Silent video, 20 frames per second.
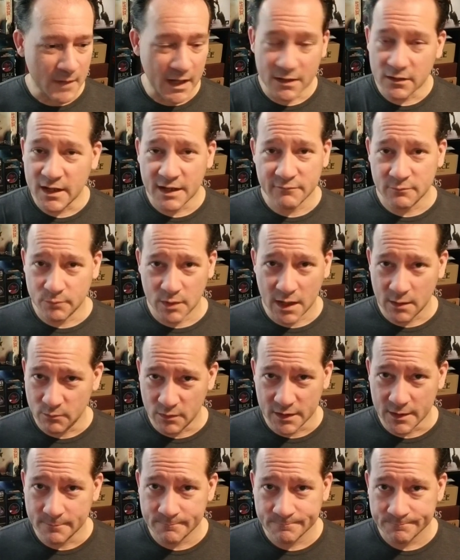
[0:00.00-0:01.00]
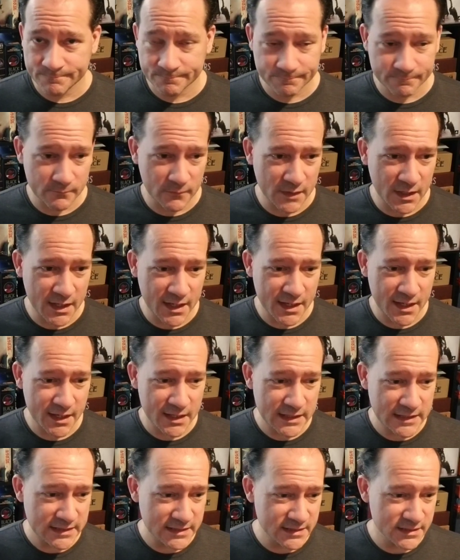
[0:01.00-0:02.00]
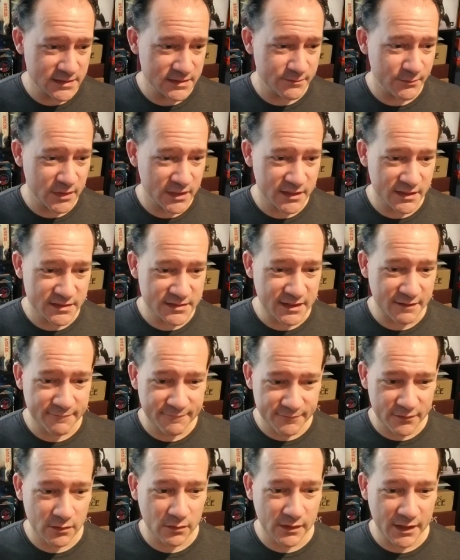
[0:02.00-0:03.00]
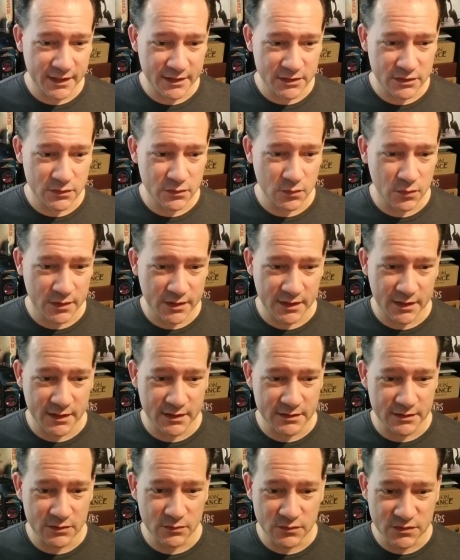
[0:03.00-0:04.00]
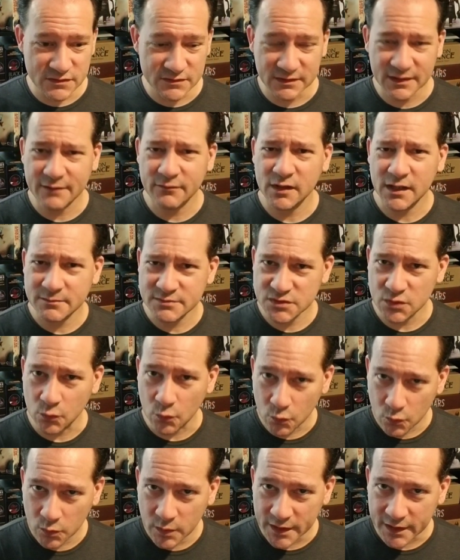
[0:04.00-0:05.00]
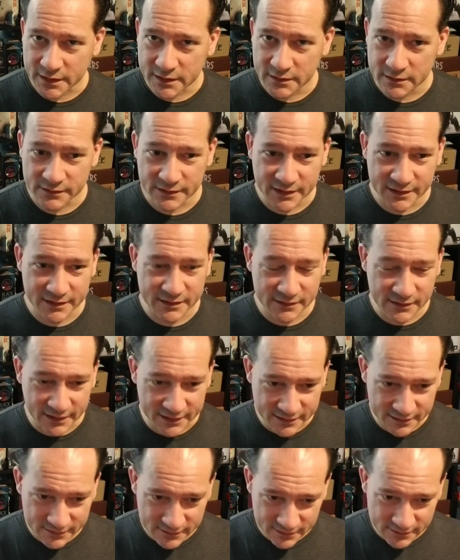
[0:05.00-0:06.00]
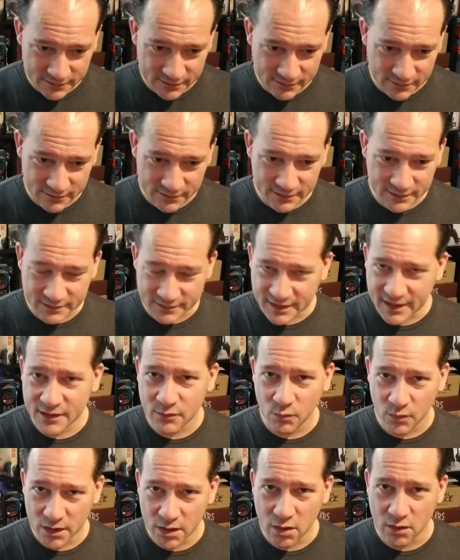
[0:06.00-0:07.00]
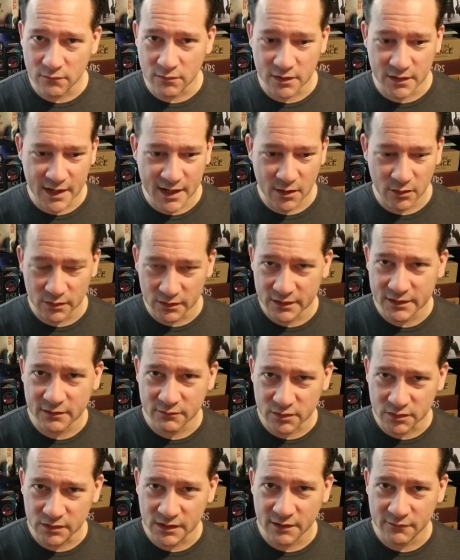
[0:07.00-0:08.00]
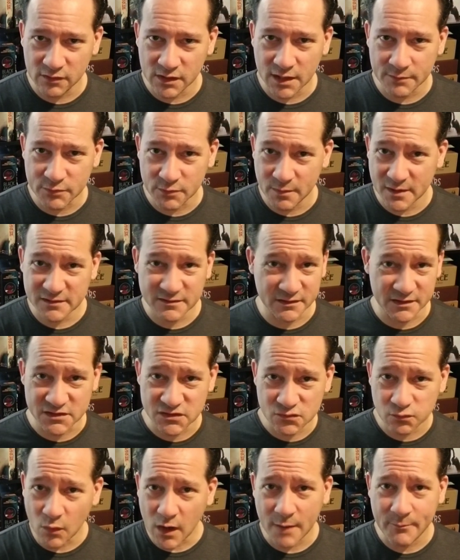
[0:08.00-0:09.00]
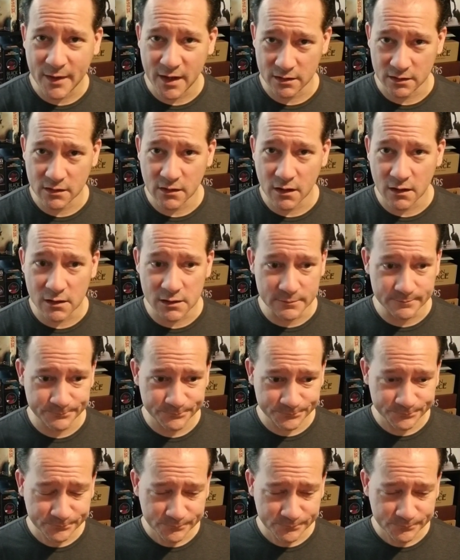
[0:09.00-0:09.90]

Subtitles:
I don't have a problem with it, and because I feel like you just level up so quick, like. I kind of went over how you level up. You basically swap out a card.